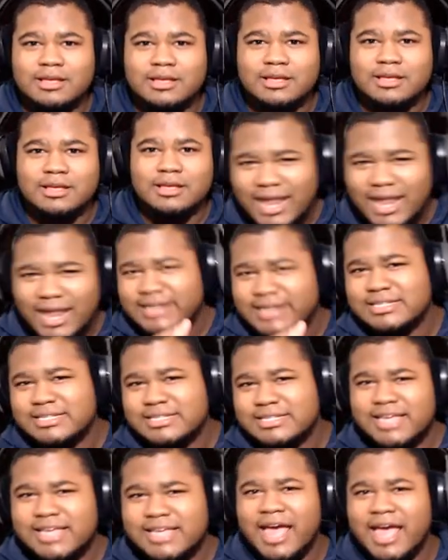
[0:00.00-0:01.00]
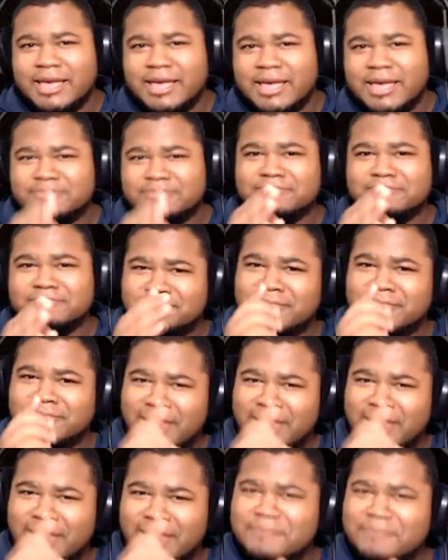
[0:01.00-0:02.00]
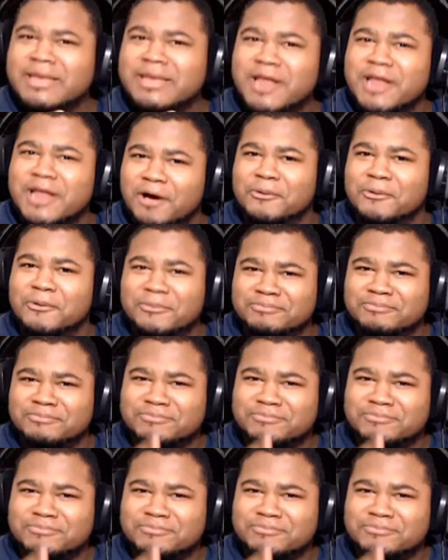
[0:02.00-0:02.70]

Y'all like this game? Let me know.